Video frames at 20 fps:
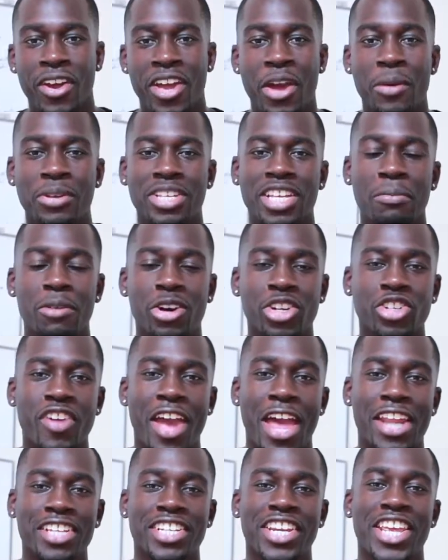Hey, what's up? Andrey
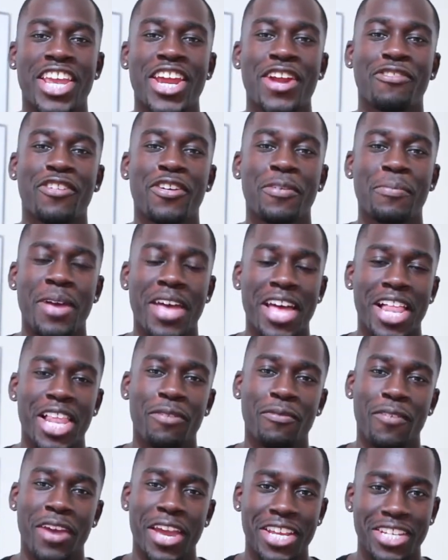Adison here from
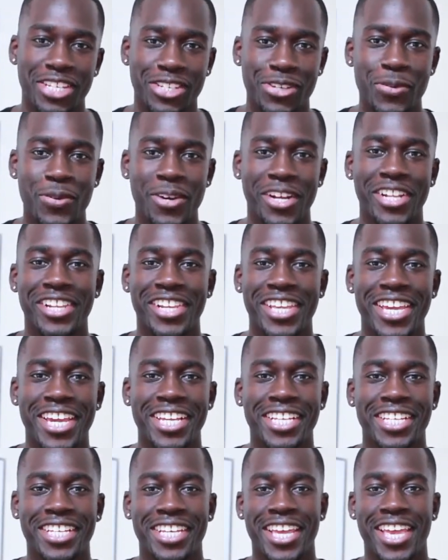Elevate to
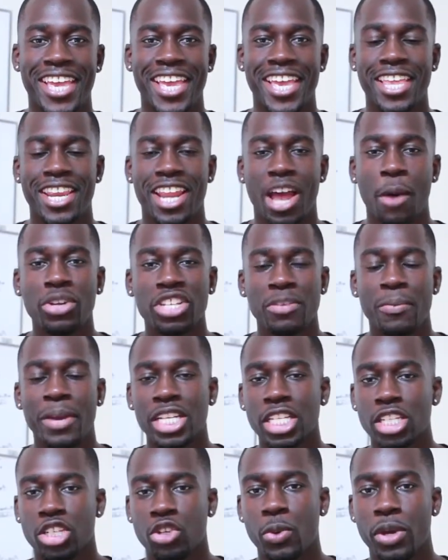Elite, and I want to
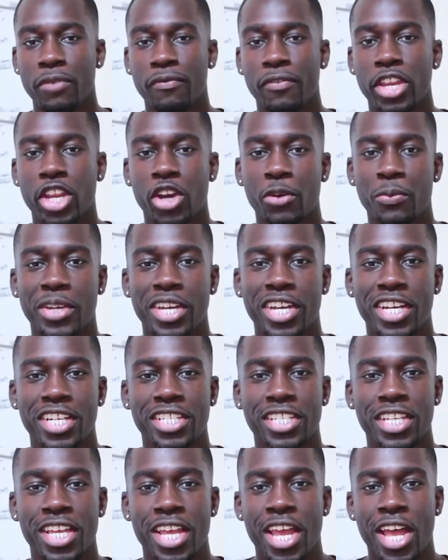make this quick video
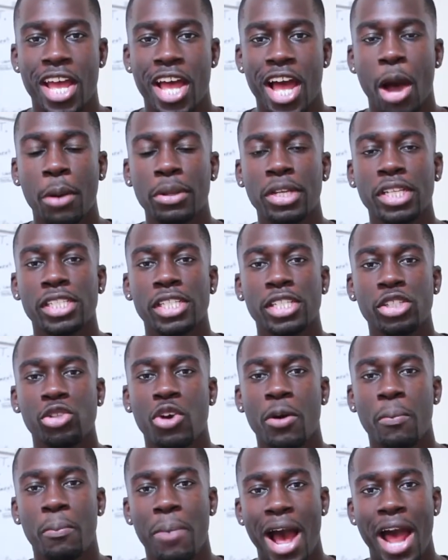because I was listening
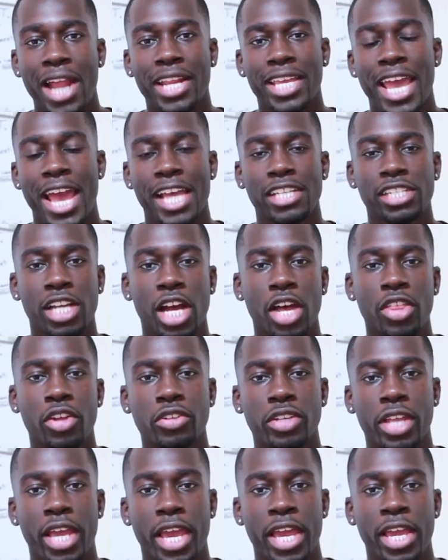to a podcast the other
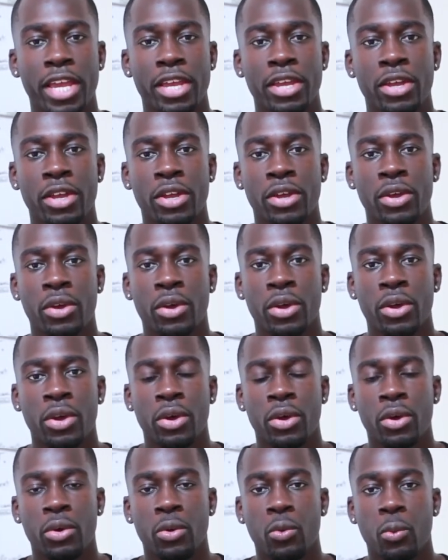day
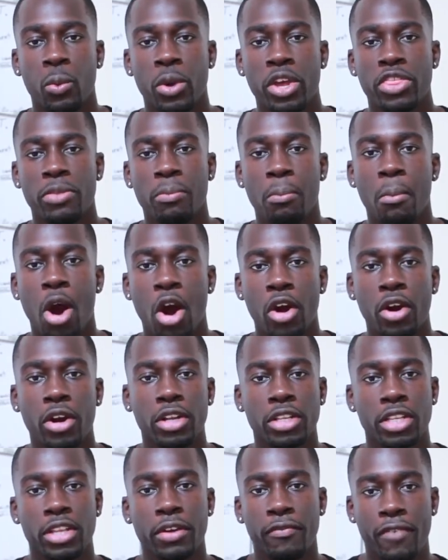with
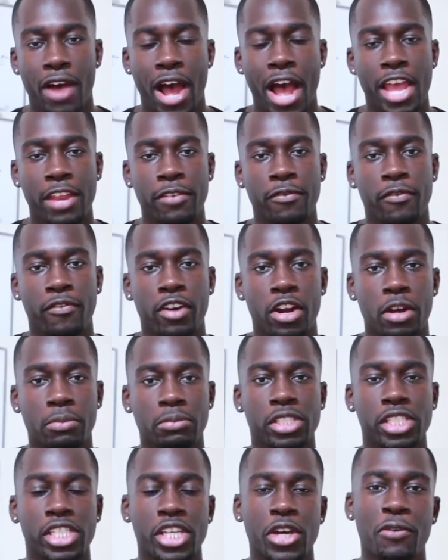Mark Divine from
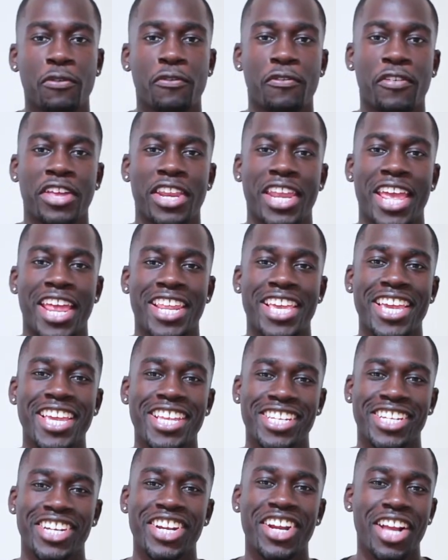SealFit, and he
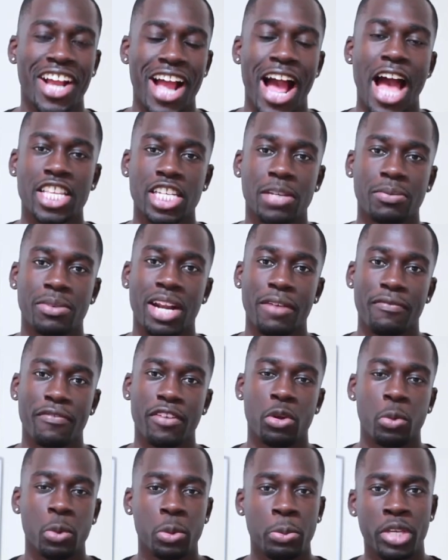shared a concept that I
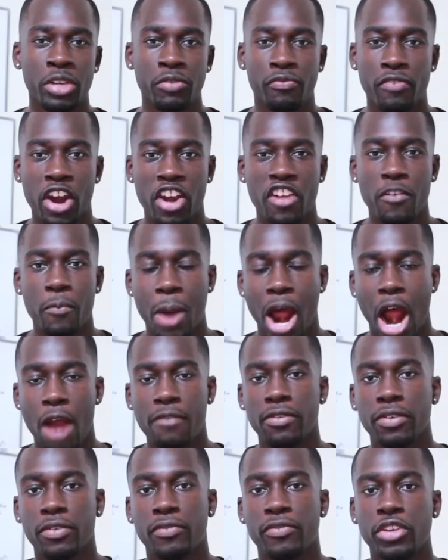feel will be very
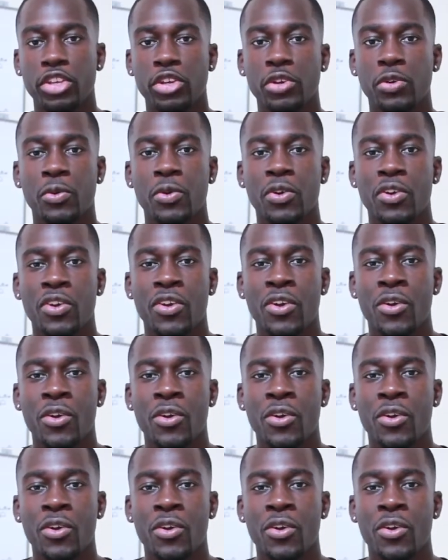powerful for you